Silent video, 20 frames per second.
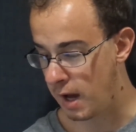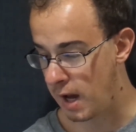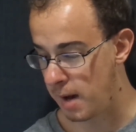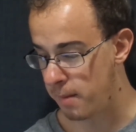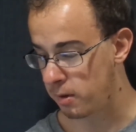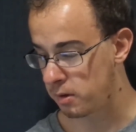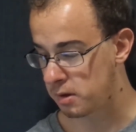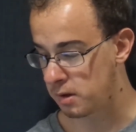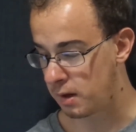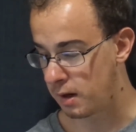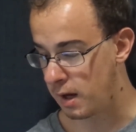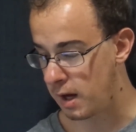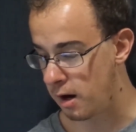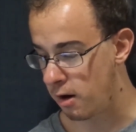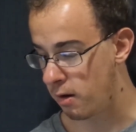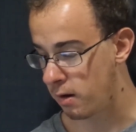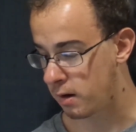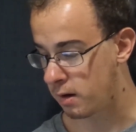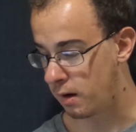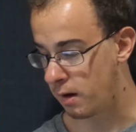Hamilton,
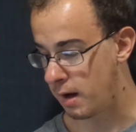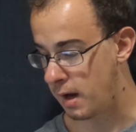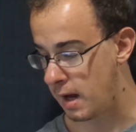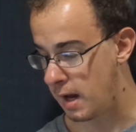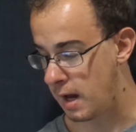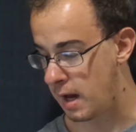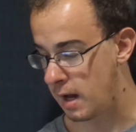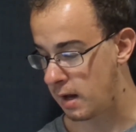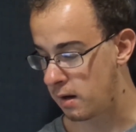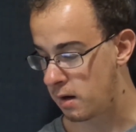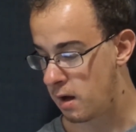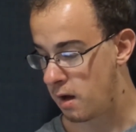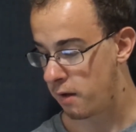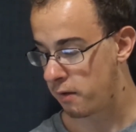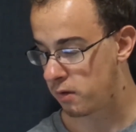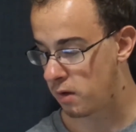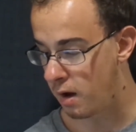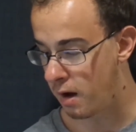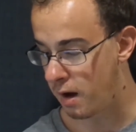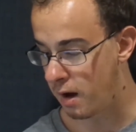Erica, and
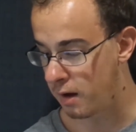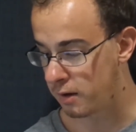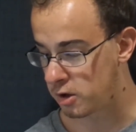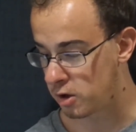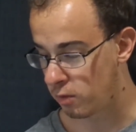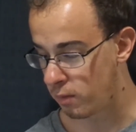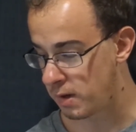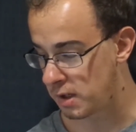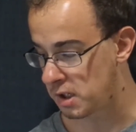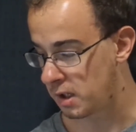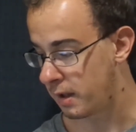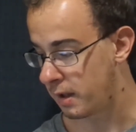uh, Teresa